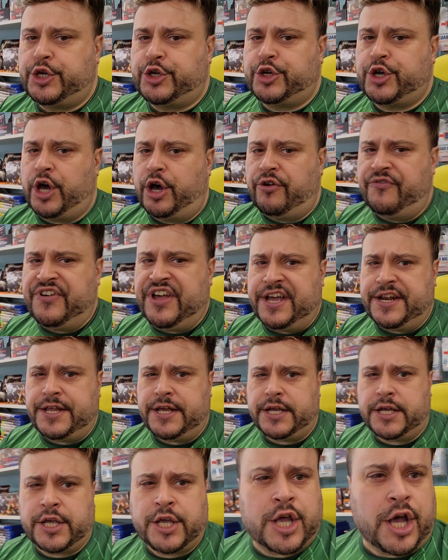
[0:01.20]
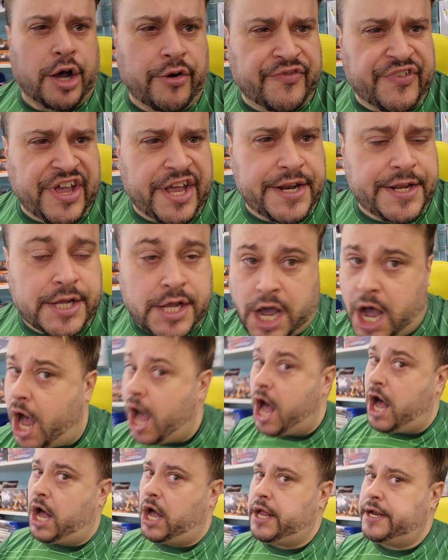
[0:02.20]
COVID, COVID
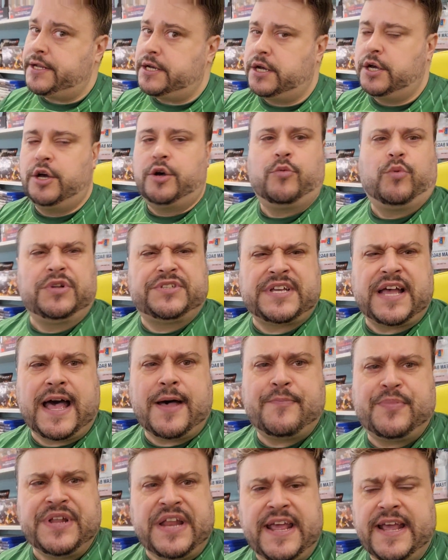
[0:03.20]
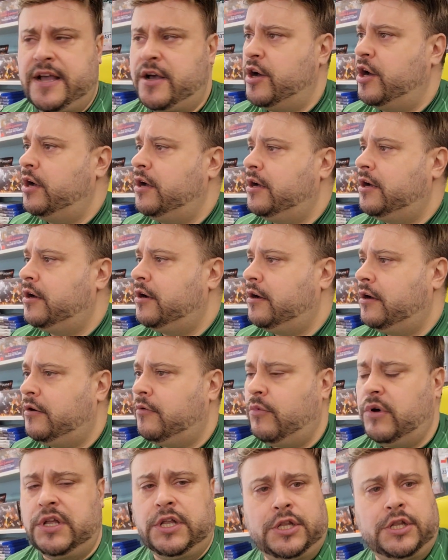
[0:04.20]
gone. What's happening?
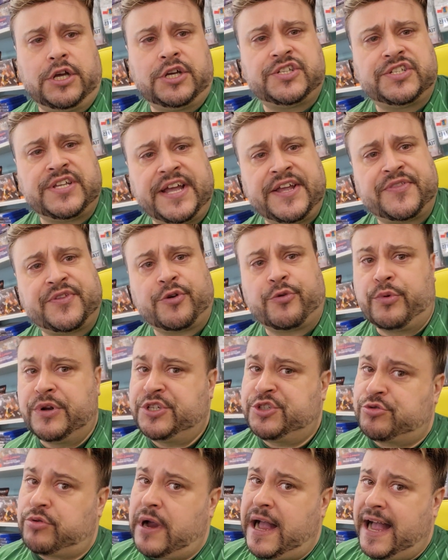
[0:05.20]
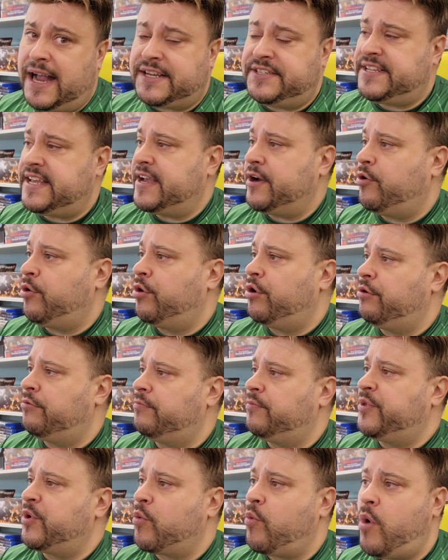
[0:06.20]
Well, it looks like they're retracting or
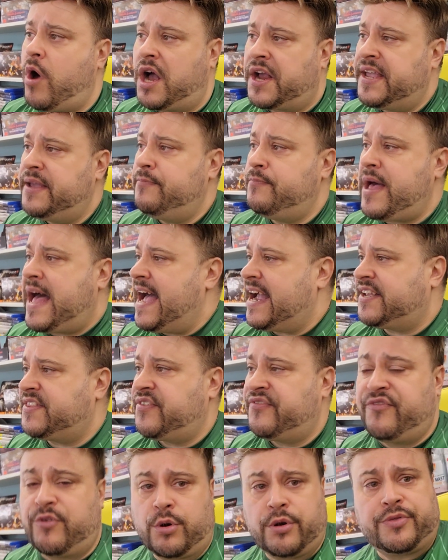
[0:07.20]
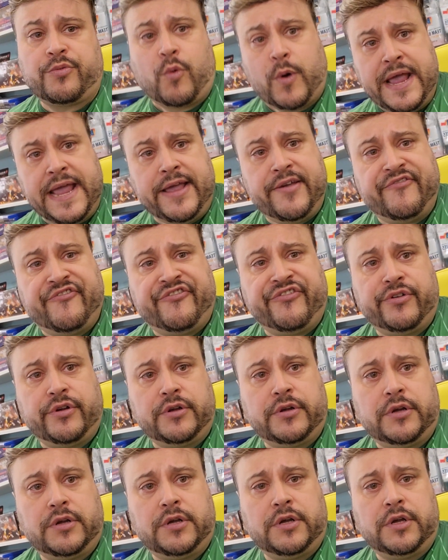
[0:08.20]
they're walking back the fourth wave.
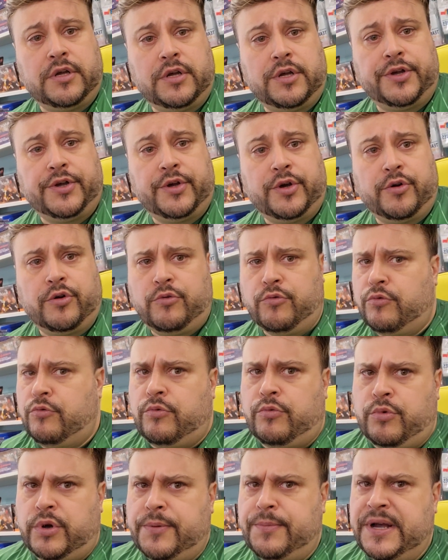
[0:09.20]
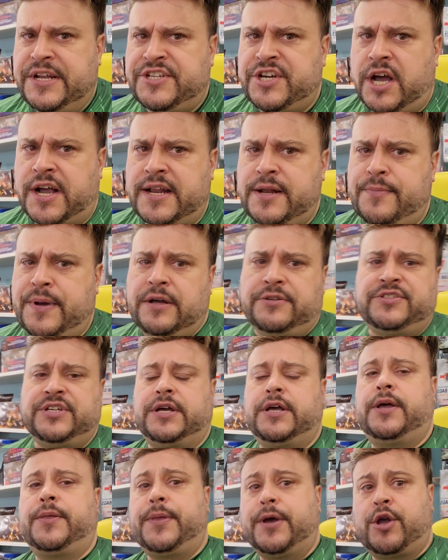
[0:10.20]
What am I talking about?
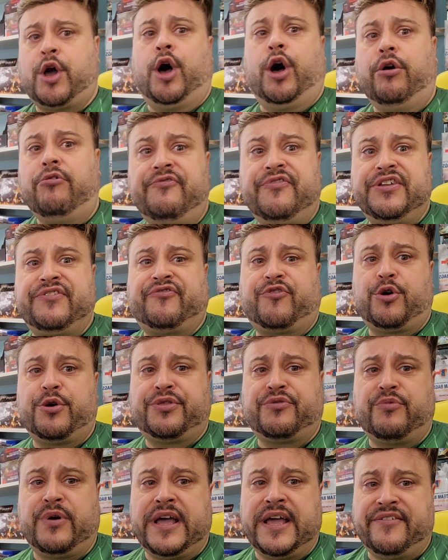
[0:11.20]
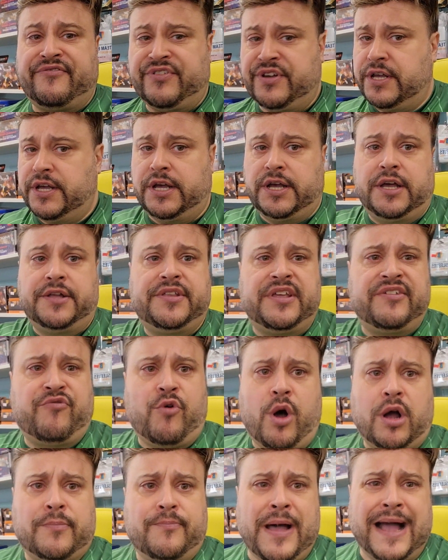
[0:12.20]
The COVID fourth wave. They've
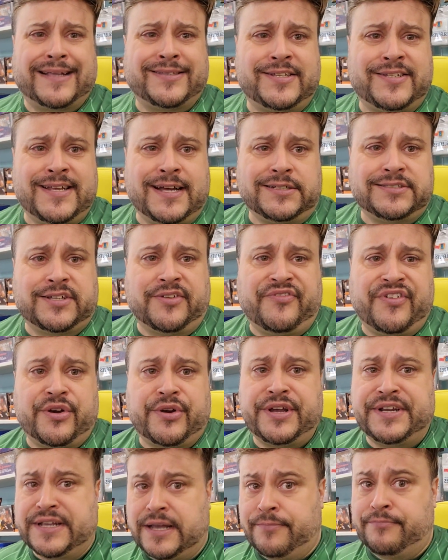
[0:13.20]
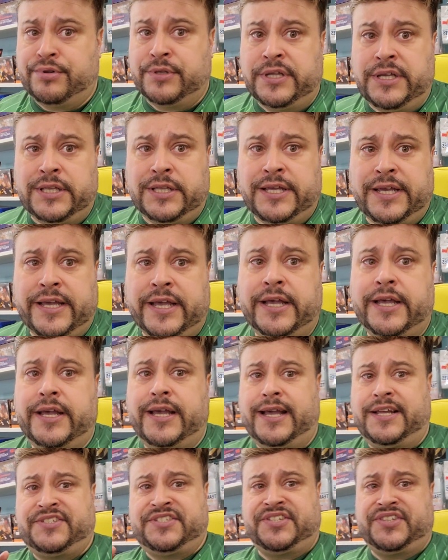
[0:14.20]
walked back the Delta variant completely.
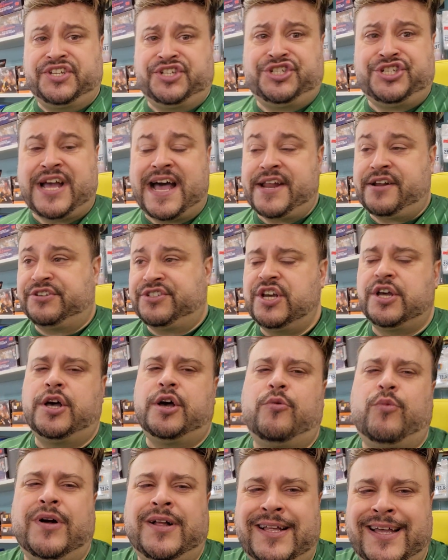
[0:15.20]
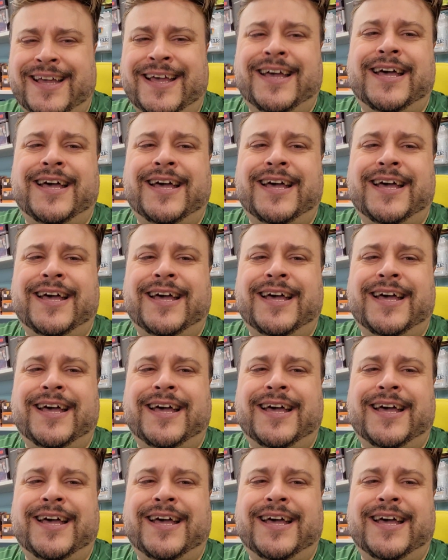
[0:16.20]
It's in the shadows. Well,